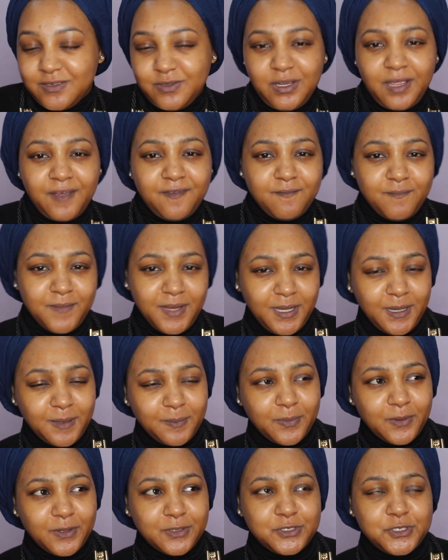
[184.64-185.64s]
Do you have
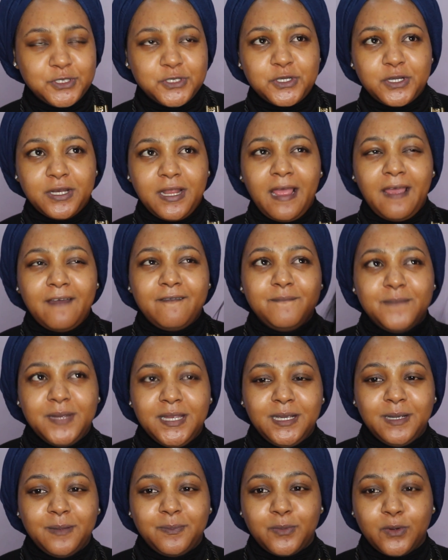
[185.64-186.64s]
makeup on? Do you not have
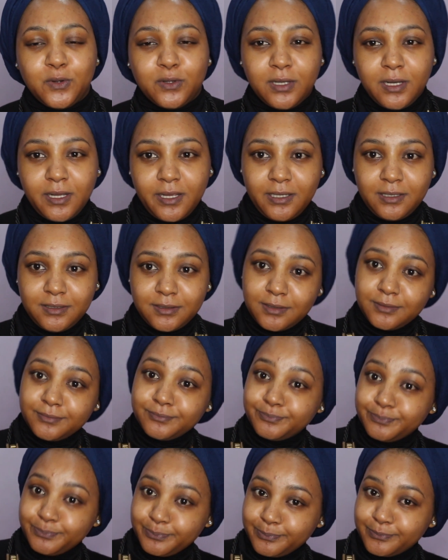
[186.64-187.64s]
makeup on? Like,
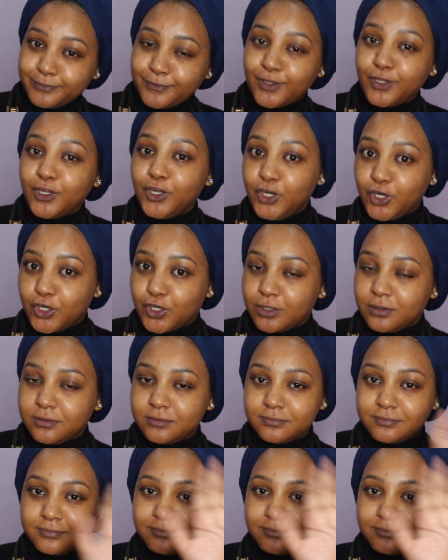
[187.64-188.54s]
girl.